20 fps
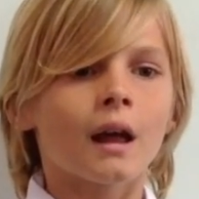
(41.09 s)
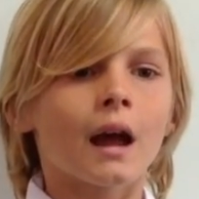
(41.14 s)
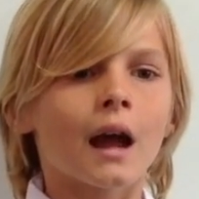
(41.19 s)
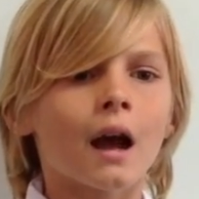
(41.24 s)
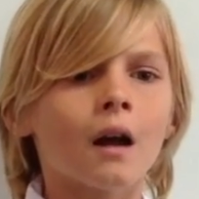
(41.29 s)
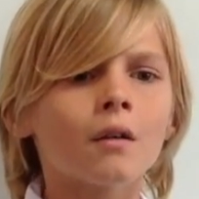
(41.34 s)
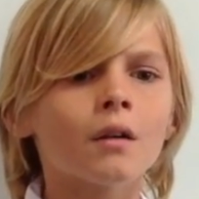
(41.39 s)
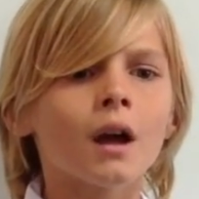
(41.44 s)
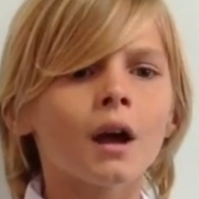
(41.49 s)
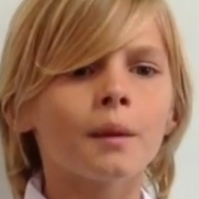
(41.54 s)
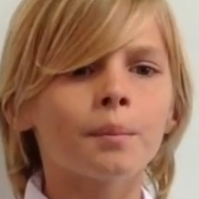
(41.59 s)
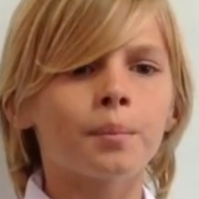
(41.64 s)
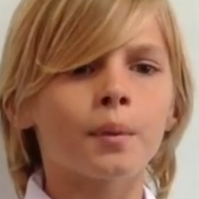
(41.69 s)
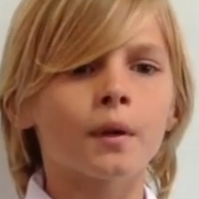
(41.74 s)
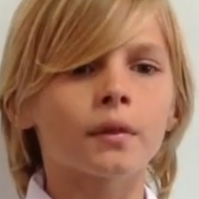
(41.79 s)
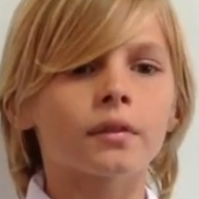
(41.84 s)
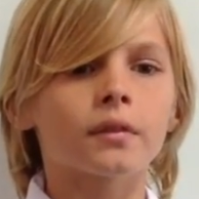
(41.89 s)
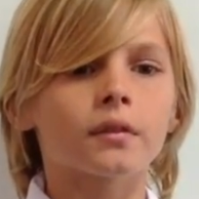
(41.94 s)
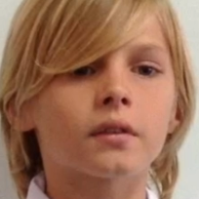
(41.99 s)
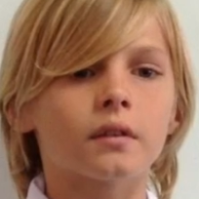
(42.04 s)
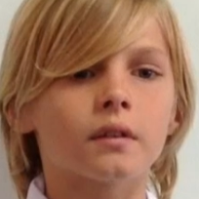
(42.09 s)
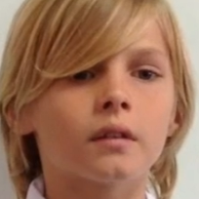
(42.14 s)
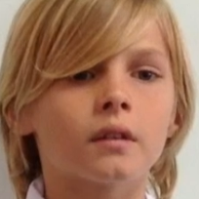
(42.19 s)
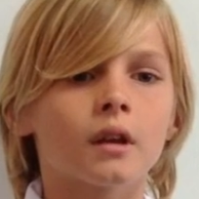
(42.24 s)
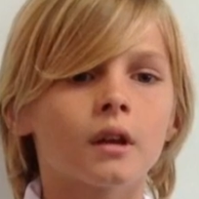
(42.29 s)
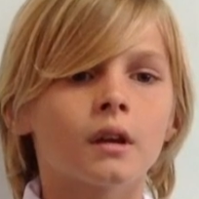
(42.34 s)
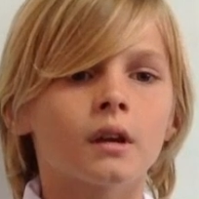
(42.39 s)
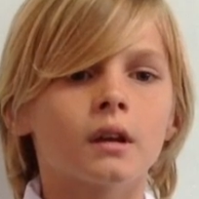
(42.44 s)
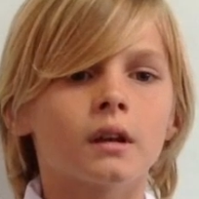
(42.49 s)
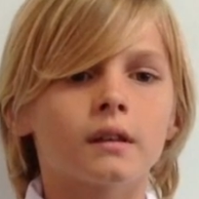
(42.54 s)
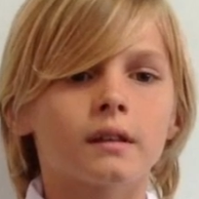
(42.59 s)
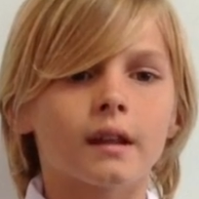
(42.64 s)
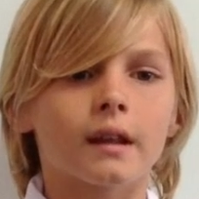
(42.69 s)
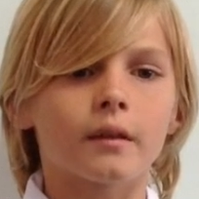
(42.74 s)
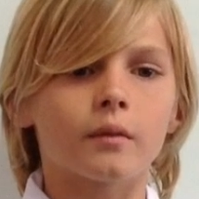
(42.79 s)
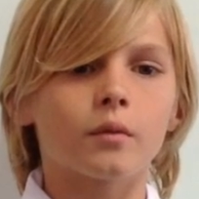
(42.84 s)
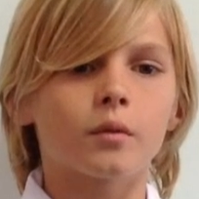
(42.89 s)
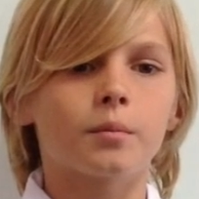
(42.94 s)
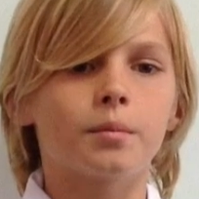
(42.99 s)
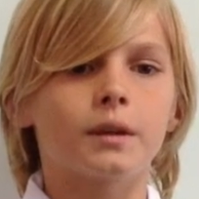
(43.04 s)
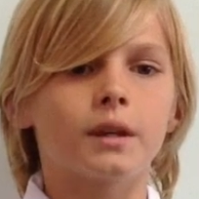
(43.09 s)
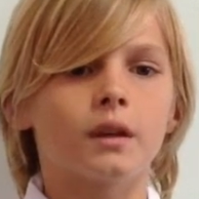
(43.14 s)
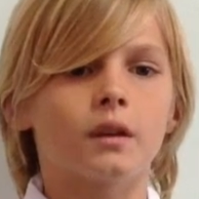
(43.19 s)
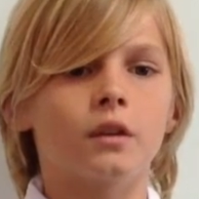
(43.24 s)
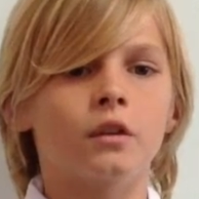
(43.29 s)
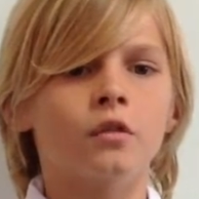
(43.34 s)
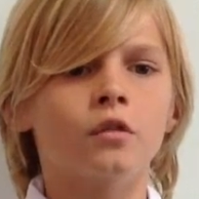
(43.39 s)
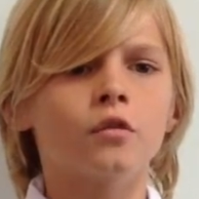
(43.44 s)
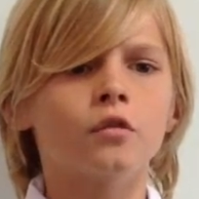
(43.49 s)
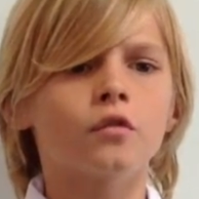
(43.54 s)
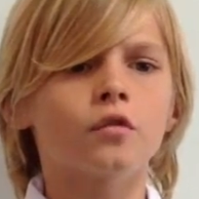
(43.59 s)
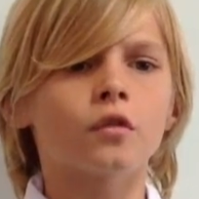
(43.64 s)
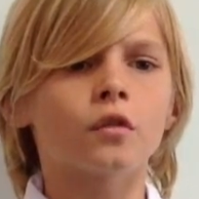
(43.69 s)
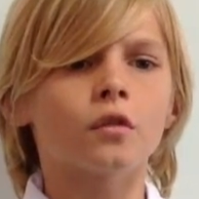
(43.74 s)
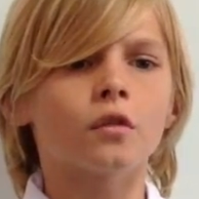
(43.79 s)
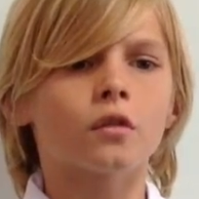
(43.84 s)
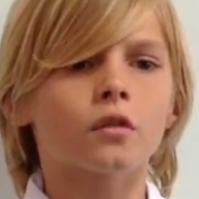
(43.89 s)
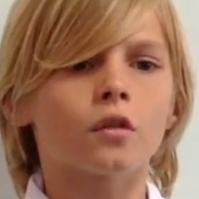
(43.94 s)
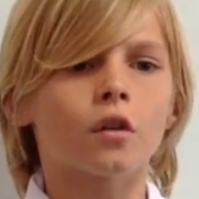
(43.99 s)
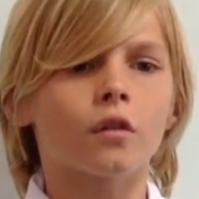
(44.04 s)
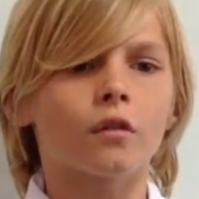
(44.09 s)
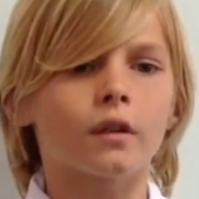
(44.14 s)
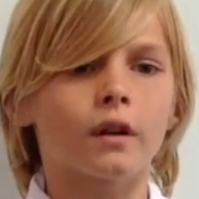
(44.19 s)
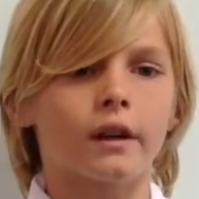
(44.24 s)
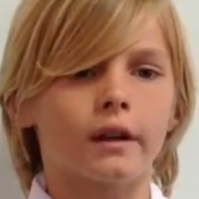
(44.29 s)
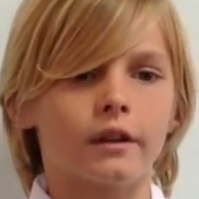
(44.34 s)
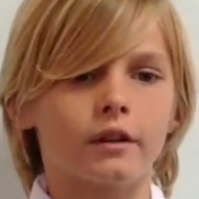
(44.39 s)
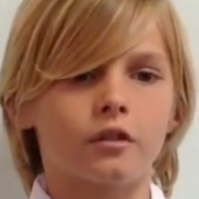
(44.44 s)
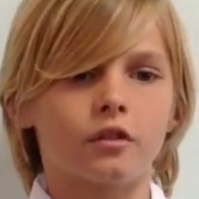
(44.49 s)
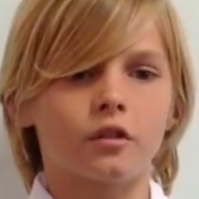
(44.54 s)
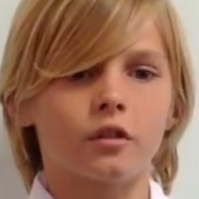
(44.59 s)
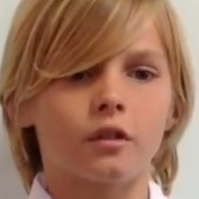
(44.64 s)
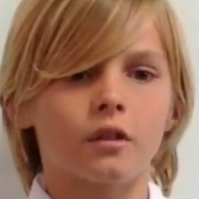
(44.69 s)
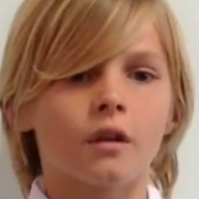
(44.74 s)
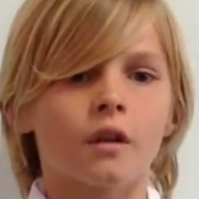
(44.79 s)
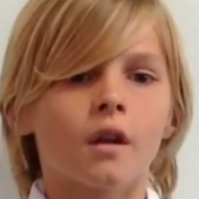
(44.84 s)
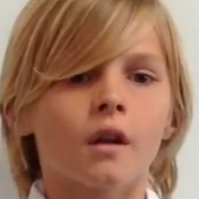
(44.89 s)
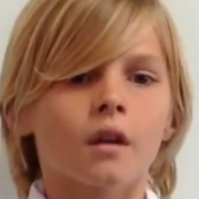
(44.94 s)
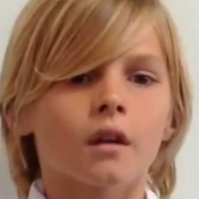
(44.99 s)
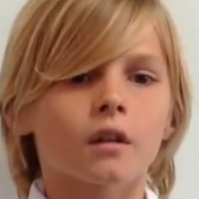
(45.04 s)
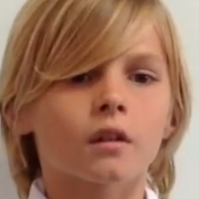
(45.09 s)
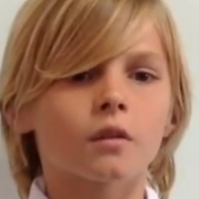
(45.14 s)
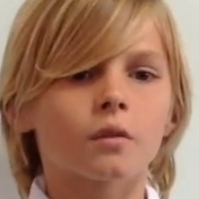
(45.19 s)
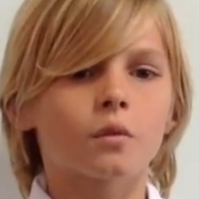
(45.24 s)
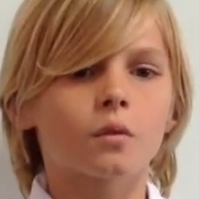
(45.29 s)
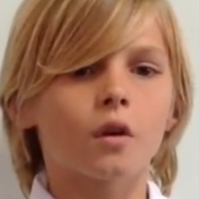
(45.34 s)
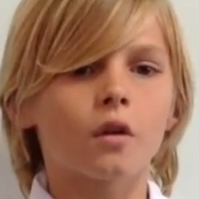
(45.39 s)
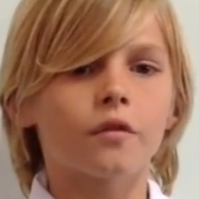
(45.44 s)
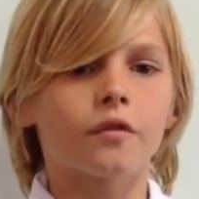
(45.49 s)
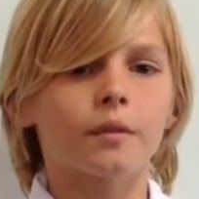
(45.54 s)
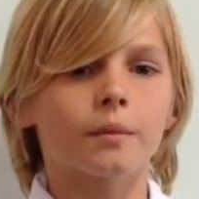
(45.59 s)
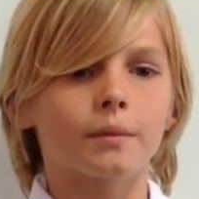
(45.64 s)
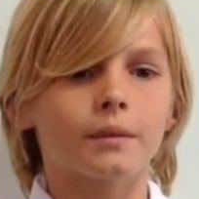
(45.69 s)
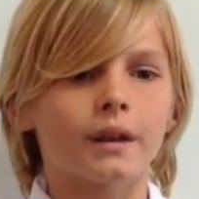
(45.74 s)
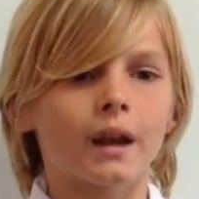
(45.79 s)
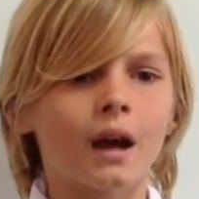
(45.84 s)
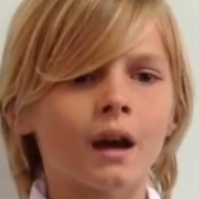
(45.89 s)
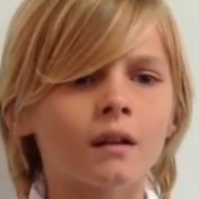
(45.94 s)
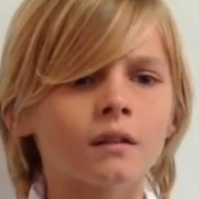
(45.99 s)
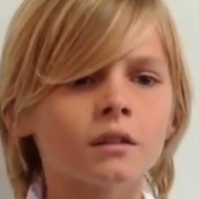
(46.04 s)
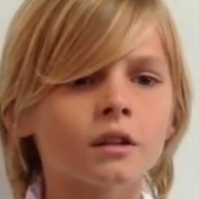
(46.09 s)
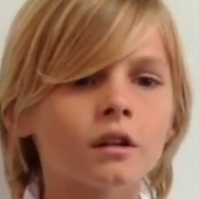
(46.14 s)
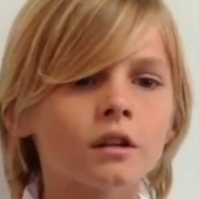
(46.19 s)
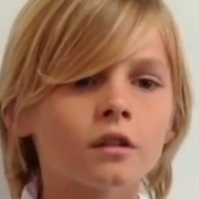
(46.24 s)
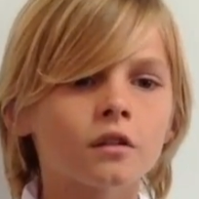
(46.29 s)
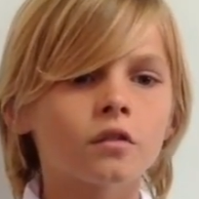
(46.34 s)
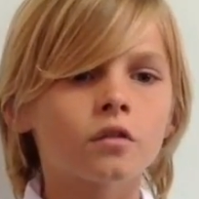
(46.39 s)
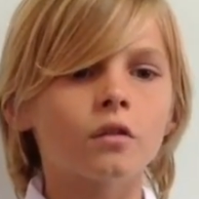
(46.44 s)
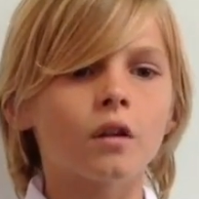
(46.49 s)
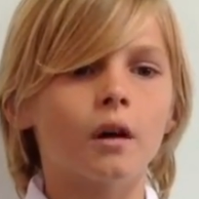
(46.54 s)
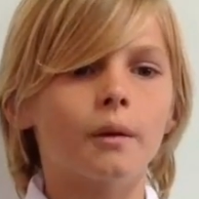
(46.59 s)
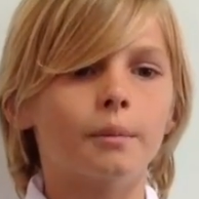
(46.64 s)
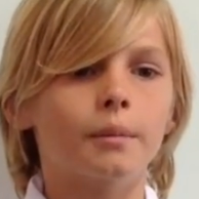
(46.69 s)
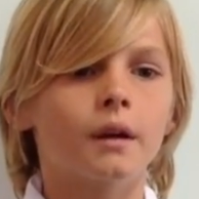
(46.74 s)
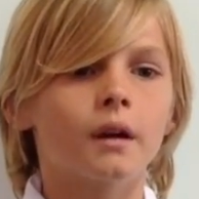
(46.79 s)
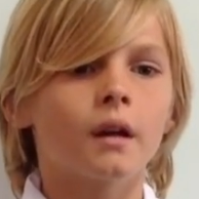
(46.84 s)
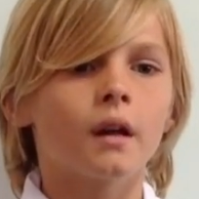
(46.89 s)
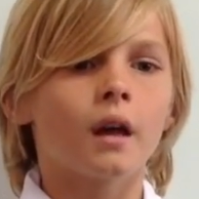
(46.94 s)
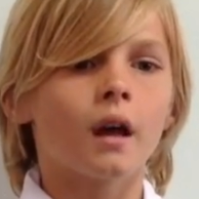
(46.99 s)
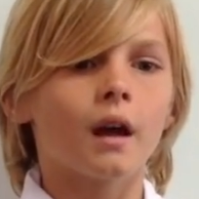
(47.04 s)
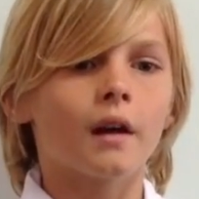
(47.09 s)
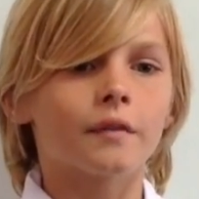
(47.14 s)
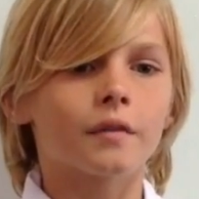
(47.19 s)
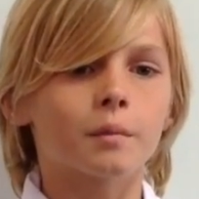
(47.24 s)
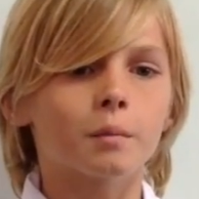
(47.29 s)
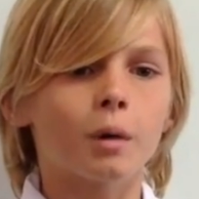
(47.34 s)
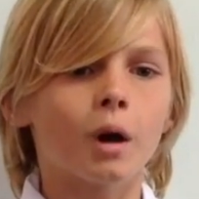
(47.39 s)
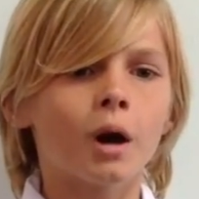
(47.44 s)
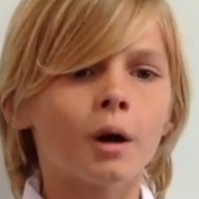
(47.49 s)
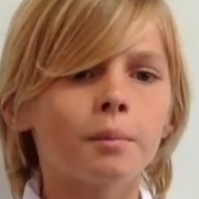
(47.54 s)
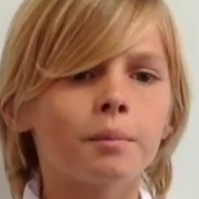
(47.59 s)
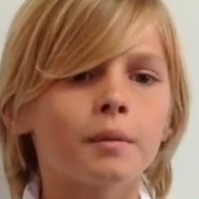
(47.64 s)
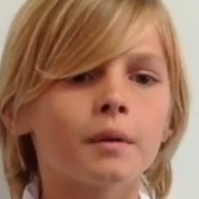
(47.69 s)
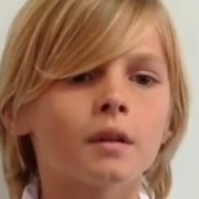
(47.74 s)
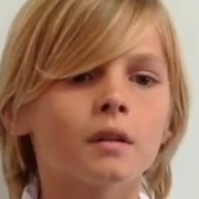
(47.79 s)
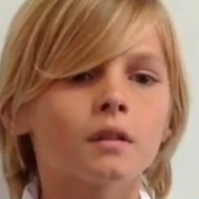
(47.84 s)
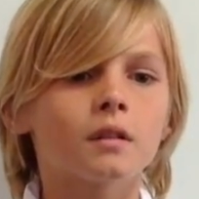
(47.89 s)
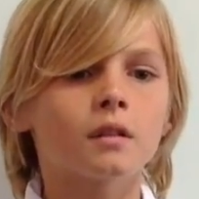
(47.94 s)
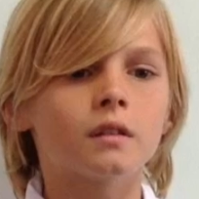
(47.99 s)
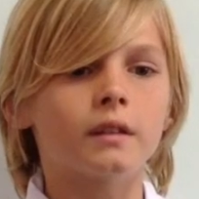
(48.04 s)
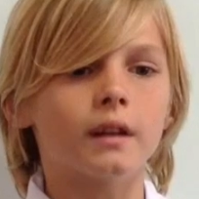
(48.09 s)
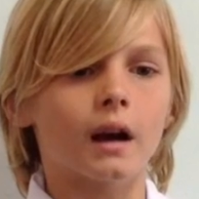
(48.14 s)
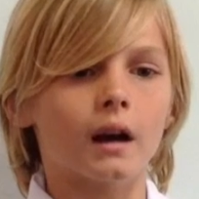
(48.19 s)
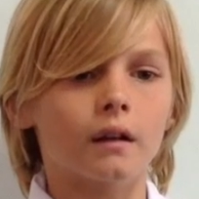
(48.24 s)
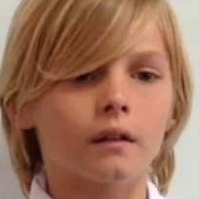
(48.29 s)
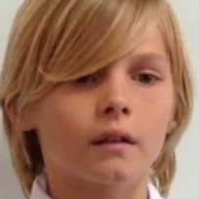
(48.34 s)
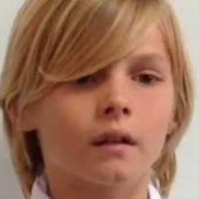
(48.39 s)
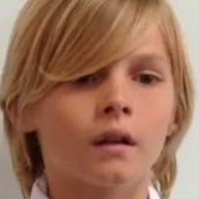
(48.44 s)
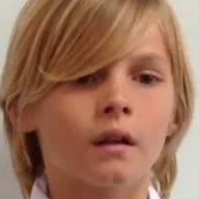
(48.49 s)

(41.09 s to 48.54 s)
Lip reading: Our hypothesis is that it will be a neutral correlation, because you go from down to up, and from up to down.